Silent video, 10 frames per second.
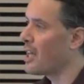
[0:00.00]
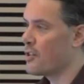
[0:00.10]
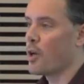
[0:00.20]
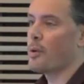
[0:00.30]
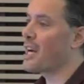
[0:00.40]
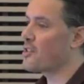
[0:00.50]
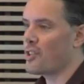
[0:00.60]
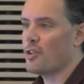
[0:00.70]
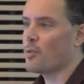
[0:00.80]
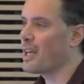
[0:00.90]
and don't
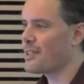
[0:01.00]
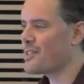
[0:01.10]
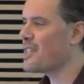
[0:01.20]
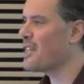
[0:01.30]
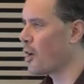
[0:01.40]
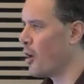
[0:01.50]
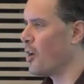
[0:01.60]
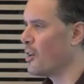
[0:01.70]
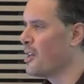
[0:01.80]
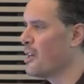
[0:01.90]
execute like C at
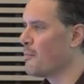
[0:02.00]
all,